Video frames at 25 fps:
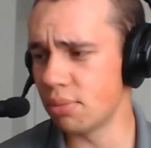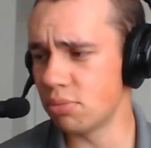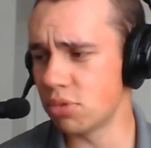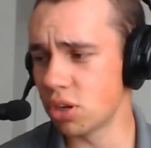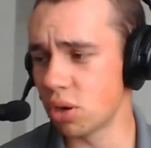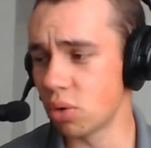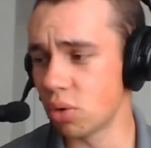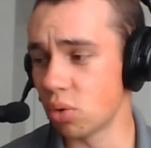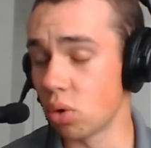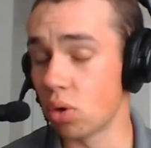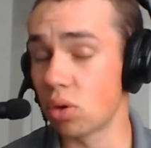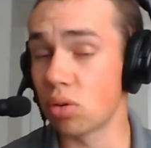
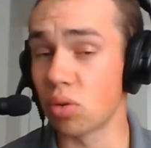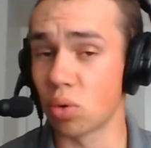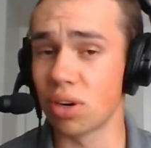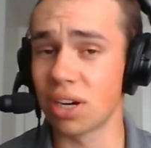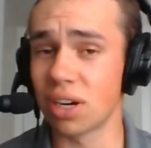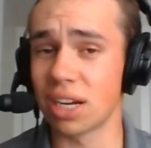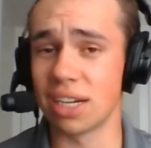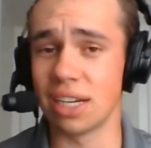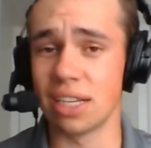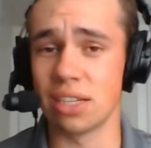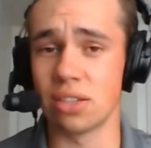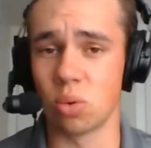So
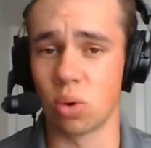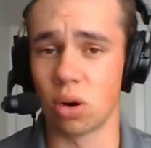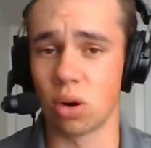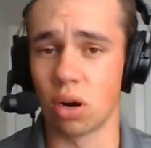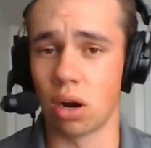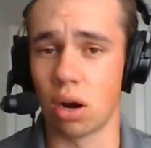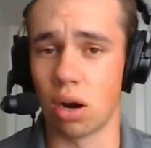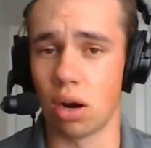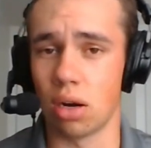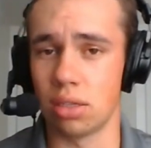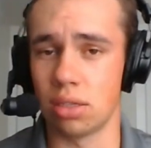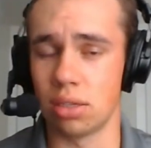Oregon needs to
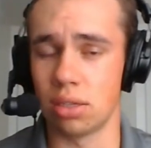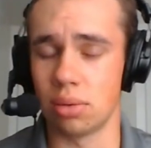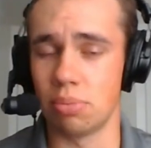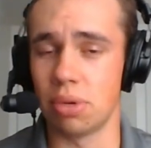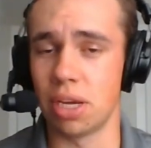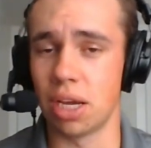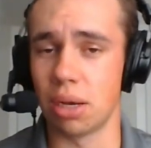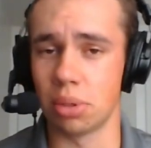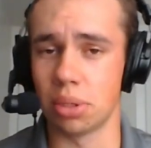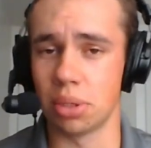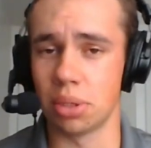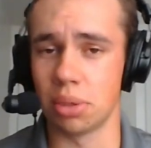work hard to
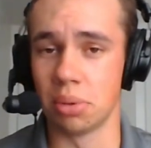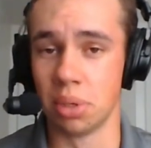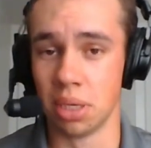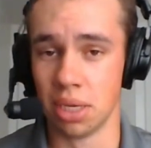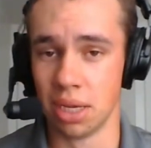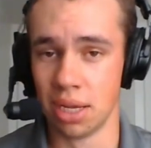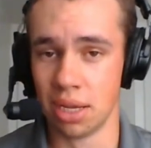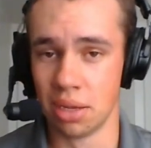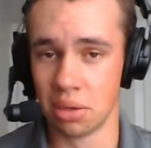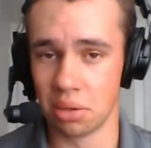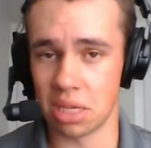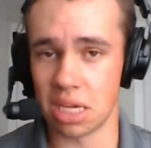be able to
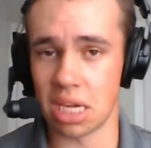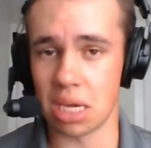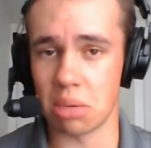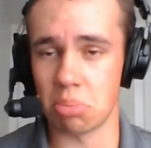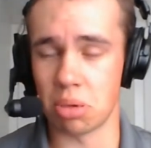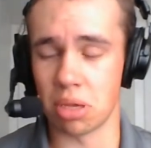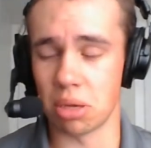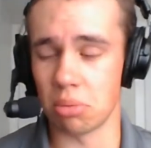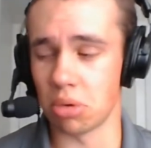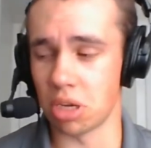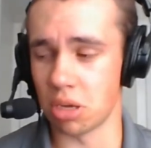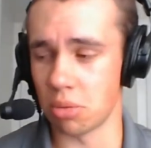
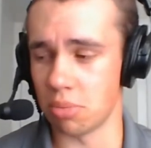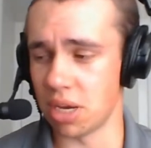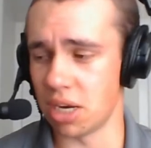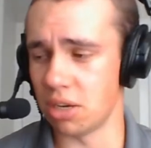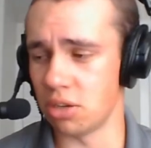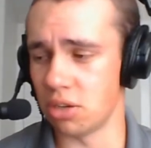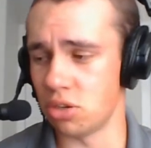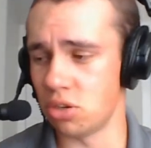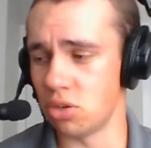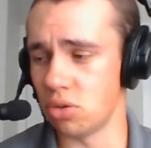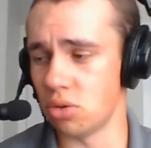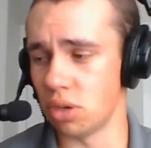keep him
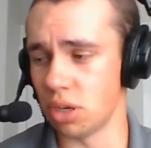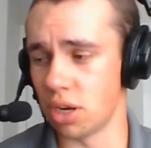committed